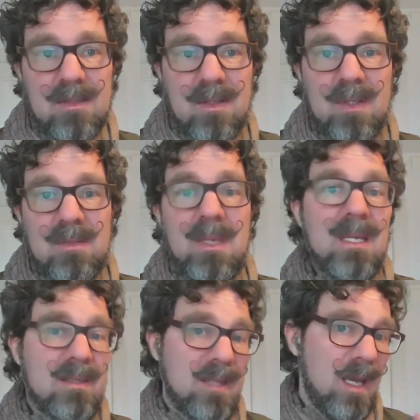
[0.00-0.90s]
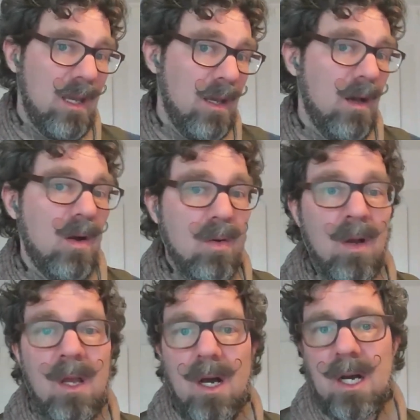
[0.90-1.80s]
So it's me saying,
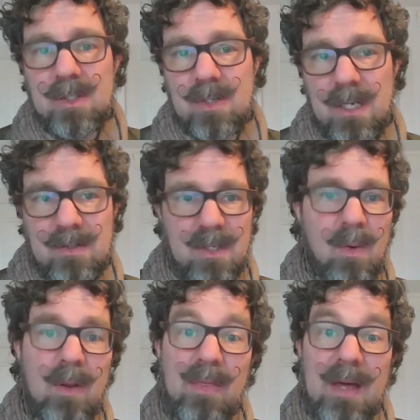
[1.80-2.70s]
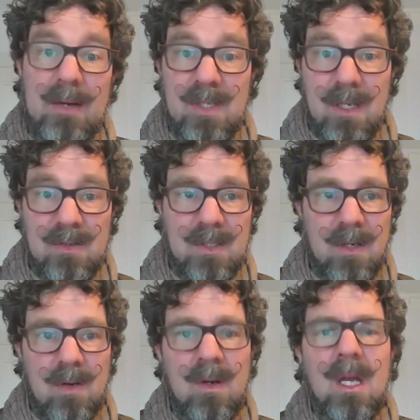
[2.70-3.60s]
100 years ago or 1,000 years
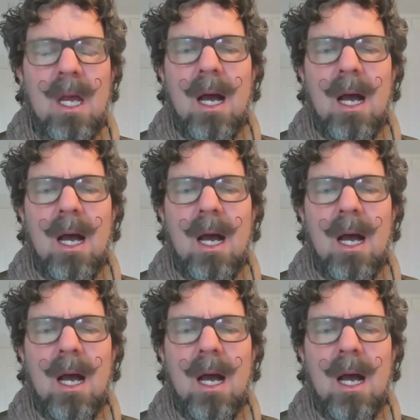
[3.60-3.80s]
ago,